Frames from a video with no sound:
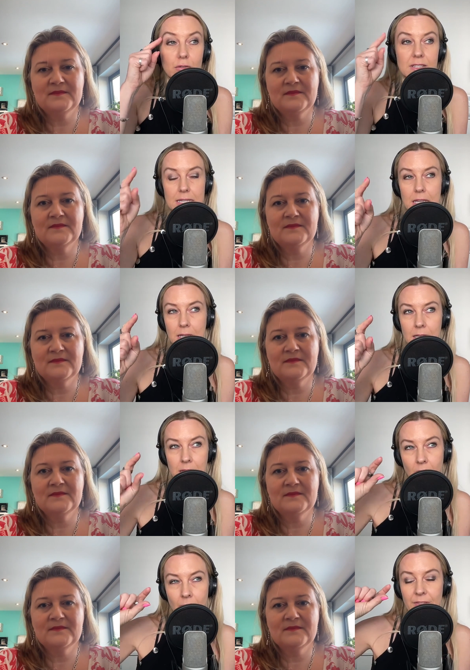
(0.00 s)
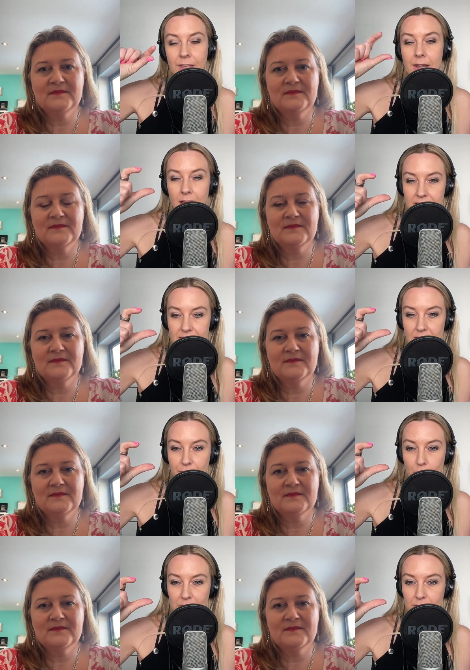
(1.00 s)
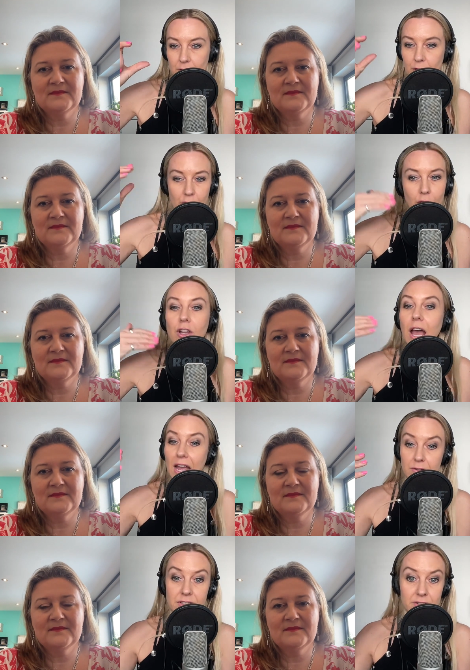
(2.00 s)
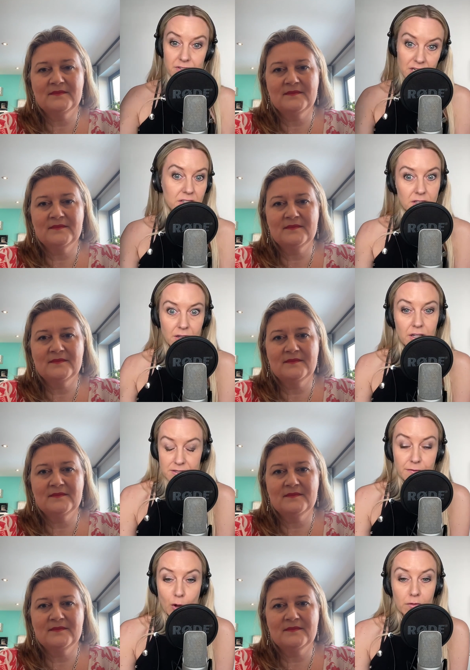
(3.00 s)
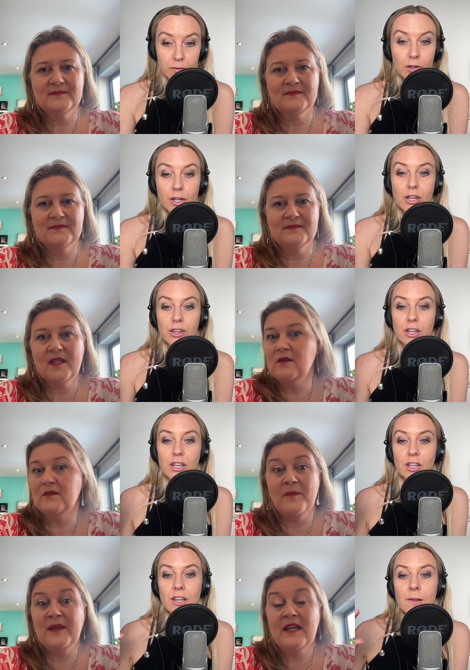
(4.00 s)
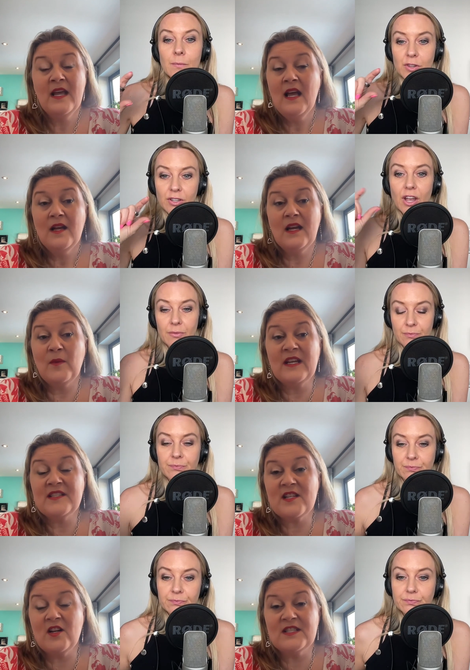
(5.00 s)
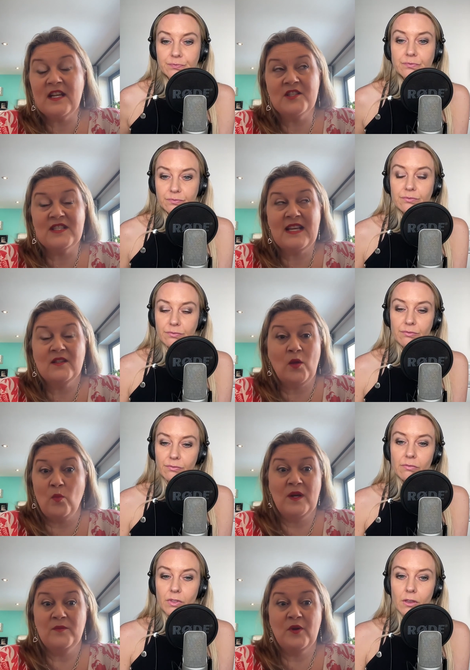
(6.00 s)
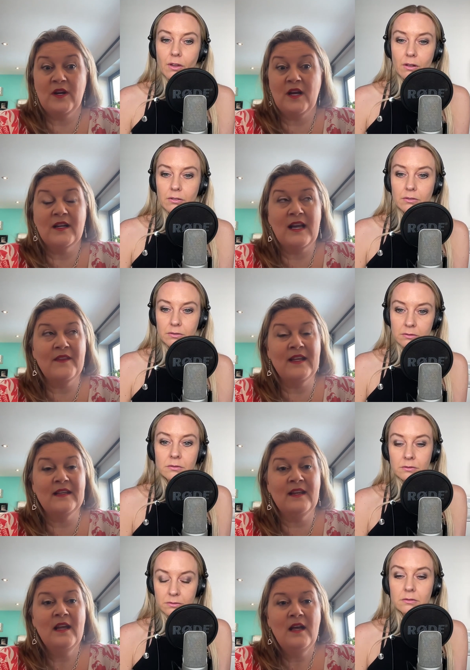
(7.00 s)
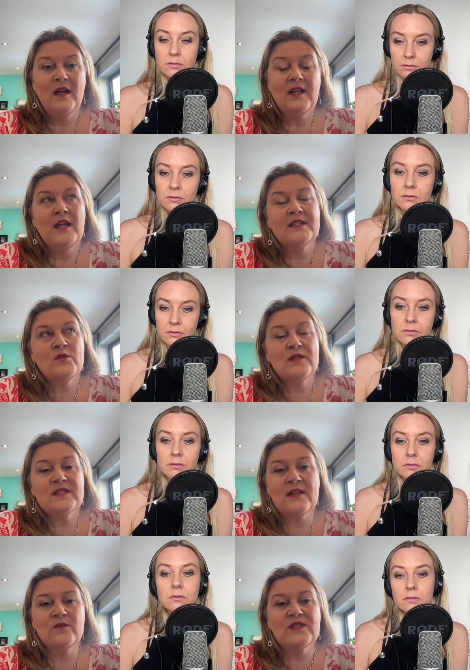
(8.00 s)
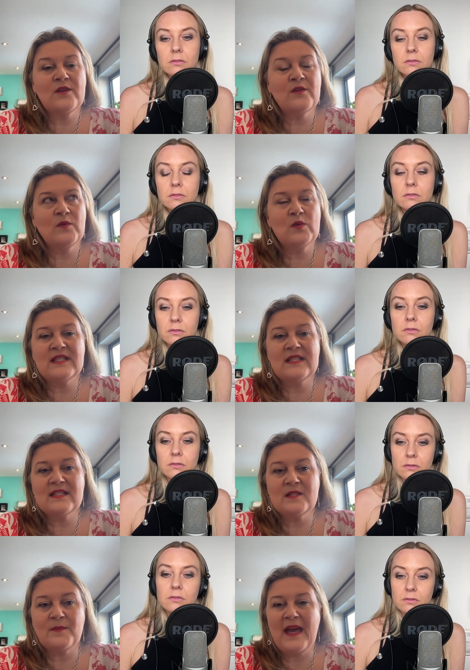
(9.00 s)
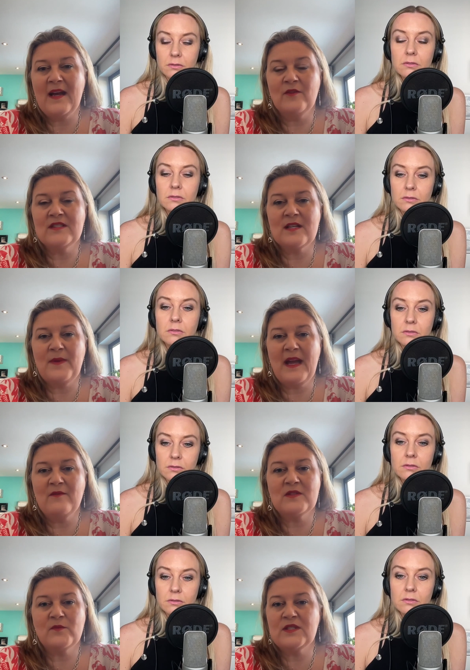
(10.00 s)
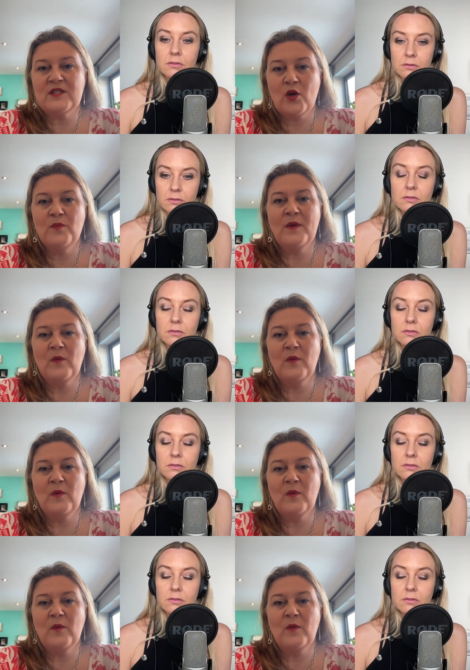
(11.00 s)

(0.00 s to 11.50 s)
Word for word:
Speaker 1: seeing the next level with look look at how snooze has evolved look at oh, the, oh, i mean you know like when
Speaker 2: i started i just had the one product and then mm. It's always and also I've always listened to parents. Like parents have always told me